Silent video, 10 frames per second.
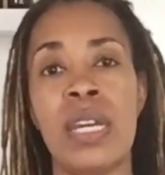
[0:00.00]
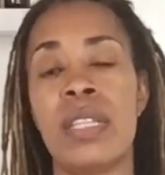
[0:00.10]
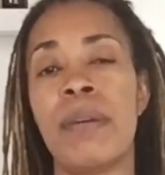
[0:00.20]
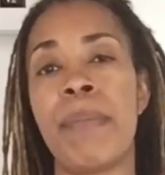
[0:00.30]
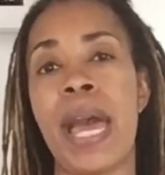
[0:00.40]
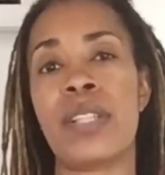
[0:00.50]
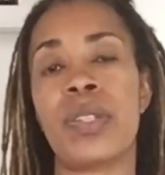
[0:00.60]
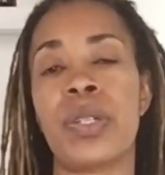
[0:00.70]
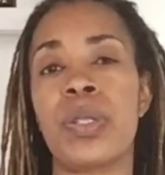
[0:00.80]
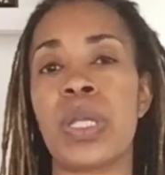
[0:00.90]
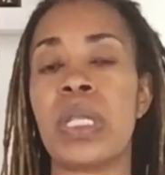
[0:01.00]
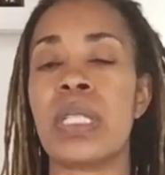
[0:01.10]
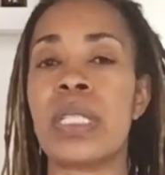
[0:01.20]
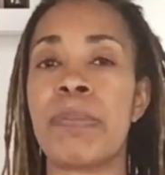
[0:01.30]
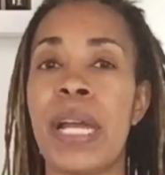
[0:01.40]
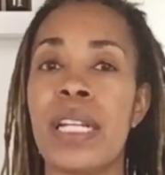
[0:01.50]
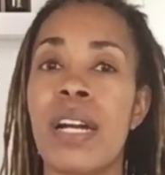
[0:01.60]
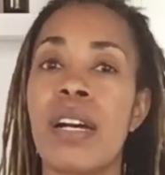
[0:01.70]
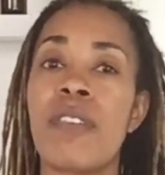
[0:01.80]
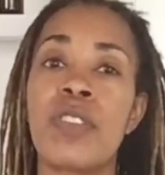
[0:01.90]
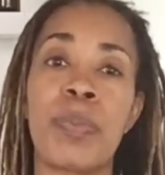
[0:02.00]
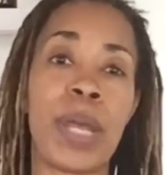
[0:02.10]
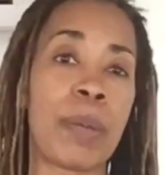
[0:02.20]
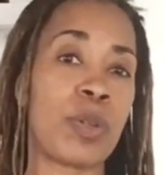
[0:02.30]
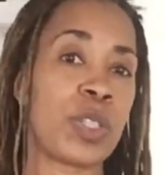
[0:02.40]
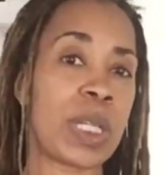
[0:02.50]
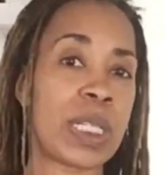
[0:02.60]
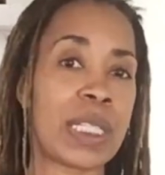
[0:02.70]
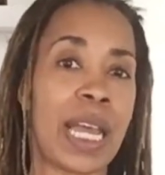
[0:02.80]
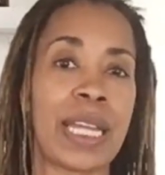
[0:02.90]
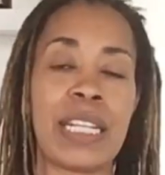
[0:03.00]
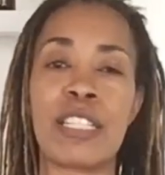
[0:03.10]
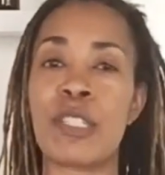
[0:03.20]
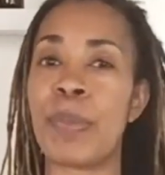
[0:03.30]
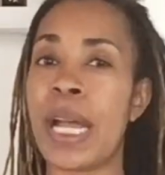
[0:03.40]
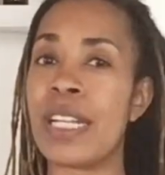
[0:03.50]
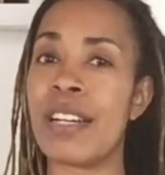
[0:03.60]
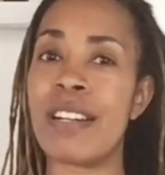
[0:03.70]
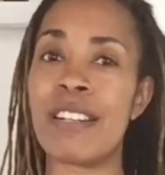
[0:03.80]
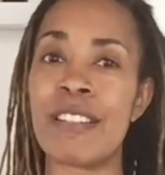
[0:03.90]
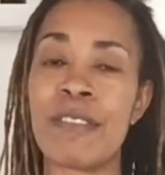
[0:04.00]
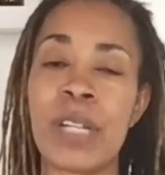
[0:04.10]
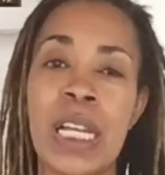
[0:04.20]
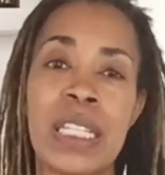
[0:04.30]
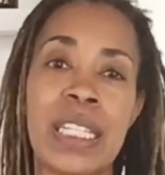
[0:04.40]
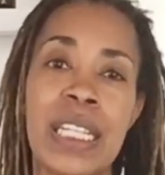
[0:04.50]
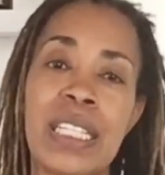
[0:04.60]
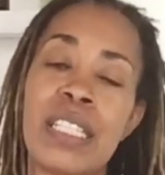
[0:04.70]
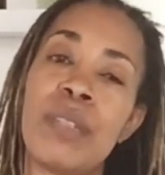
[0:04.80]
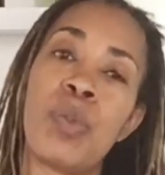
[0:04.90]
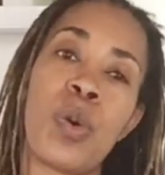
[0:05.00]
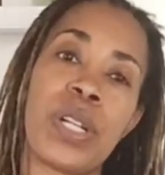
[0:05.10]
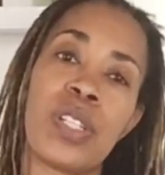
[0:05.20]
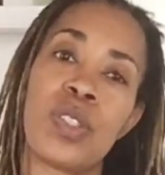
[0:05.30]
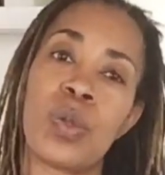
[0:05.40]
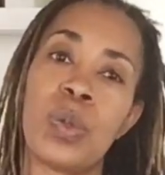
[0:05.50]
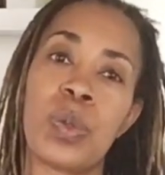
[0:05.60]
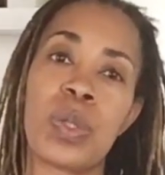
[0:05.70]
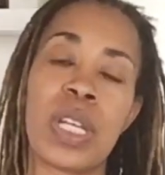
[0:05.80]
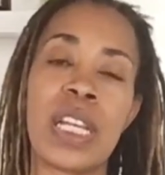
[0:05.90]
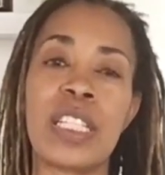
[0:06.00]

the massacres, in spite of the paper genocide, in spite of the Indian boarding schools, in